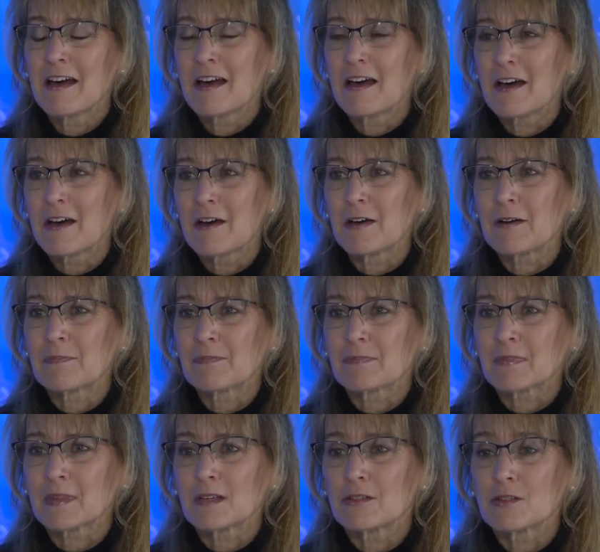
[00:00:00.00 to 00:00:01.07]

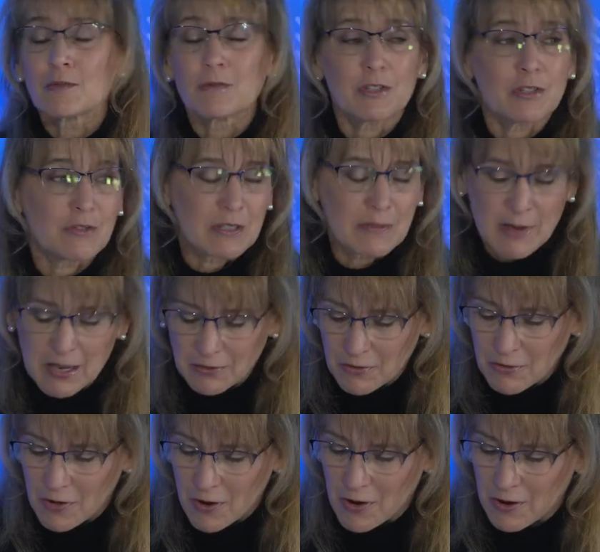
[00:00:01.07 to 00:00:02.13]
to reduce
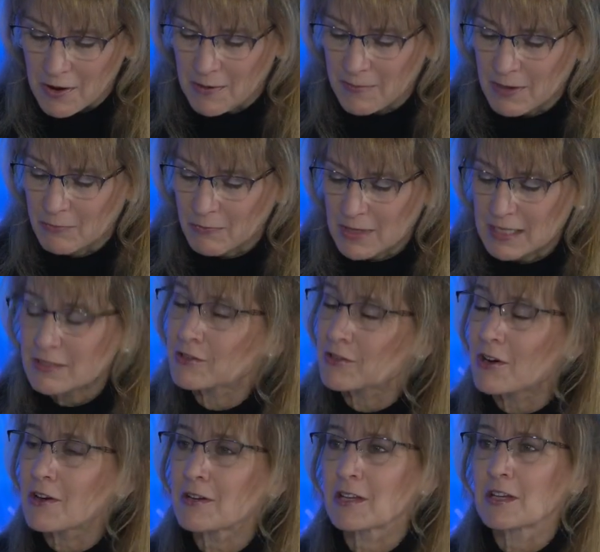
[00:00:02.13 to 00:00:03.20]
medical harm. And we
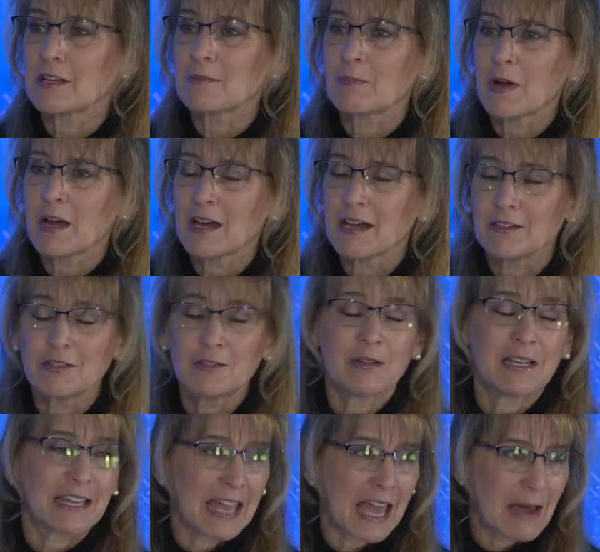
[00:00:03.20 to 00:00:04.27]
started by
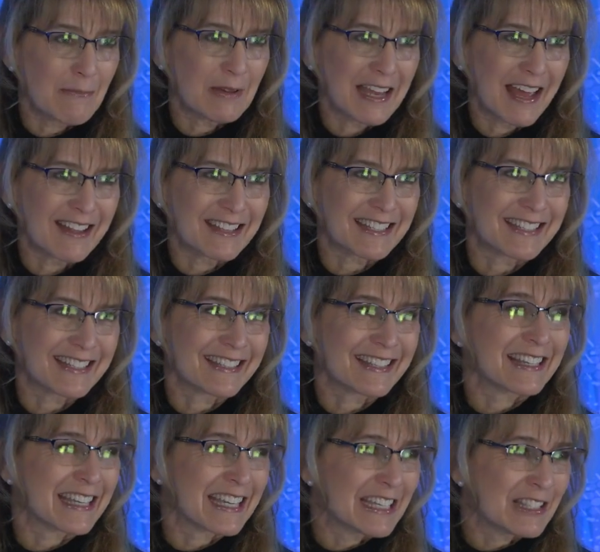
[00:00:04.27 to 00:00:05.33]
doing a gap analysis
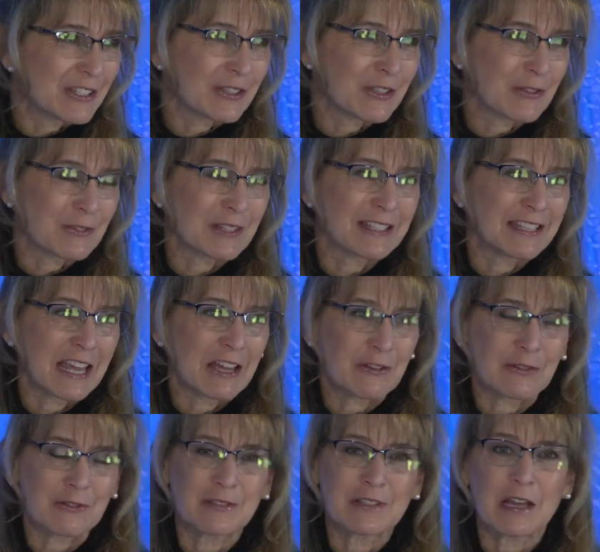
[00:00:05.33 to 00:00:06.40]
against those
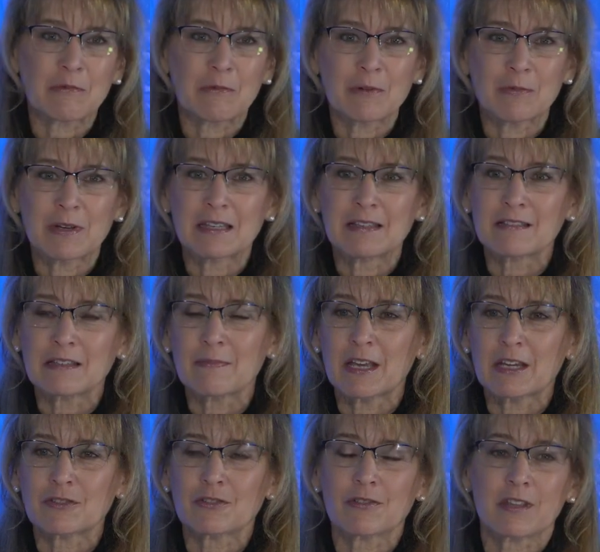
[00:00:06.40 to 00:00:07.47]
standards that were written to
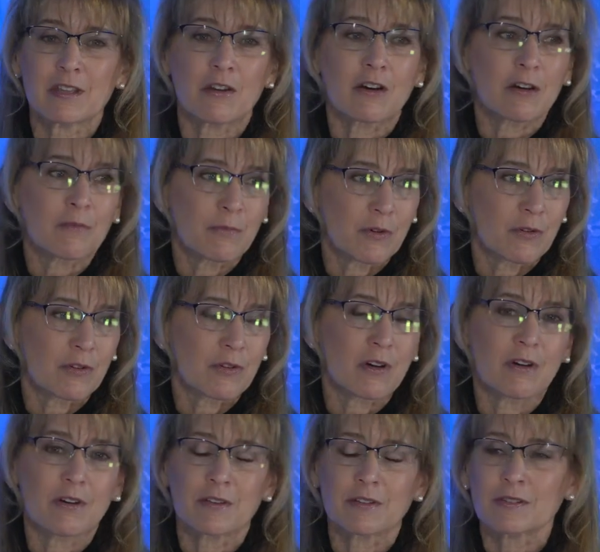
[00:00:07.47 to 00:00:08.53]
make sure that our
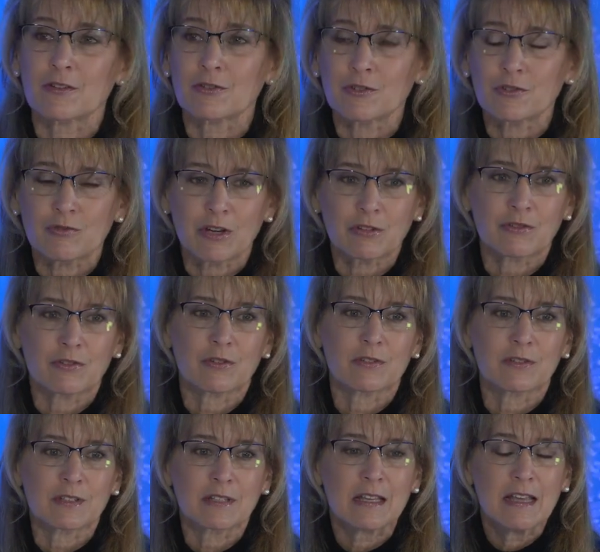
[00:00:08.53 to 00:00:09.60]
protocols, our structures,